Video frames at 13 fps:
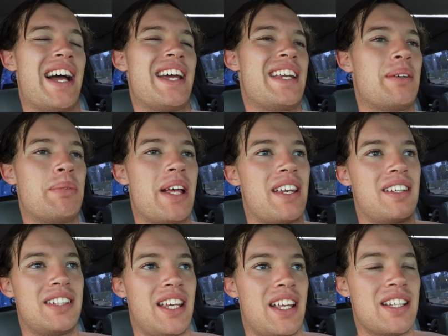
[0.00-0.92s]
I ended up landing
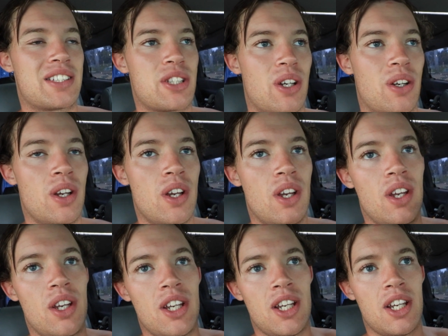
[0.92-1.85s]
it in the end, so
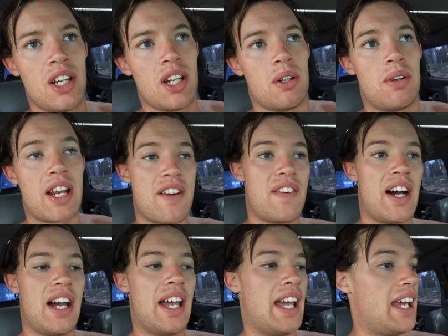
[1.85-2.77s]

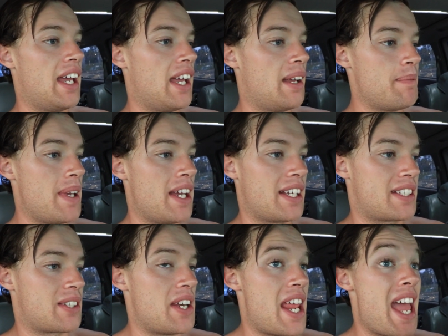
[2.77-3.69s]
whatever.
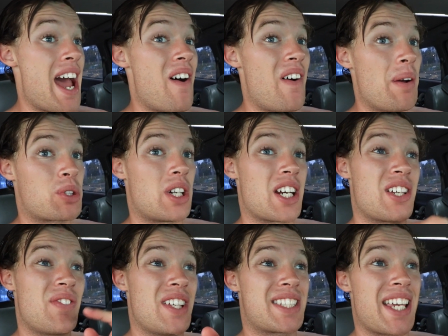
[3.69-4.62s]
So now I'm trying to
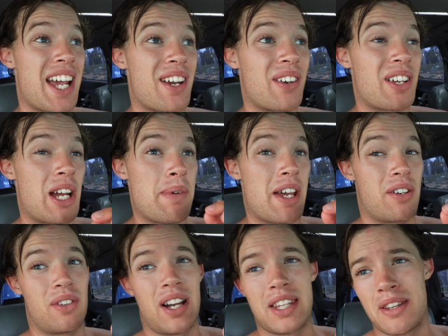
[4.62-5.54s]
convince Gecko to come out
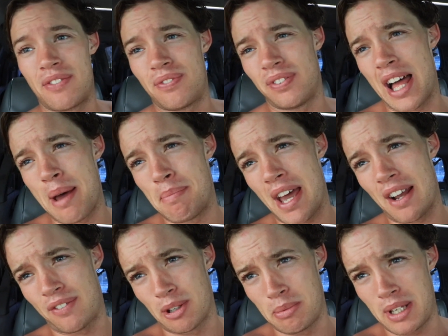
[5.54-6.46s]
and ride the flat
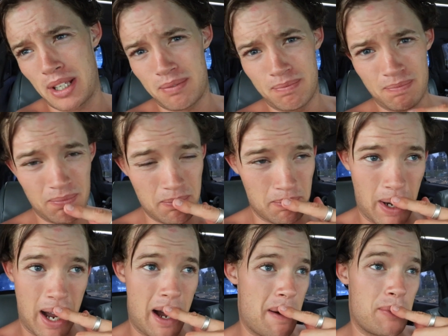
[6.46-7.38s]
bag for a bit,
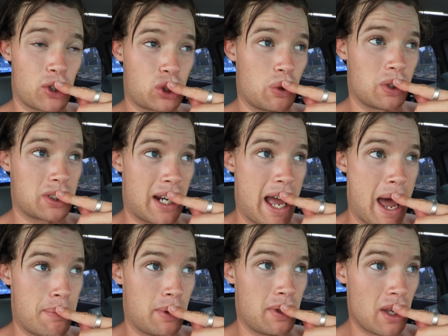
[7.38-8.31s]
but I'm not sure what's gonna
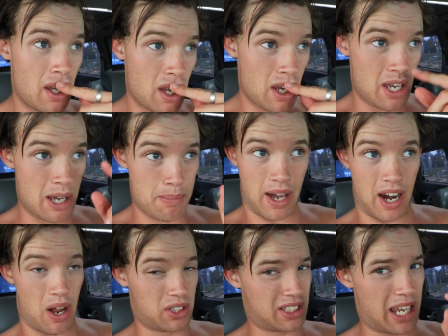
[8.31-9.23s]
happen, but
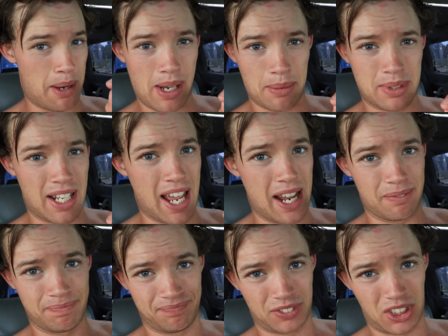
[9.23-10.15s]
I'll just keep you up to date.
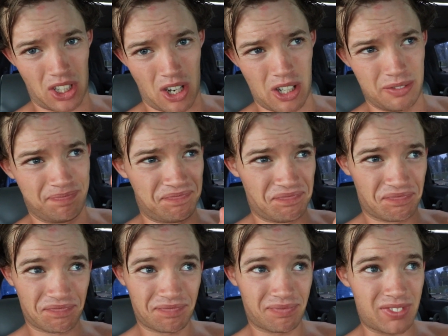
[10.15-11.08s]
So
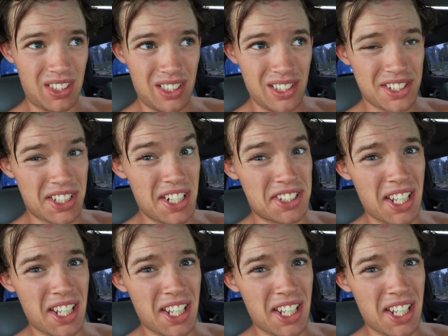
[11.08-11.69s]
see you in a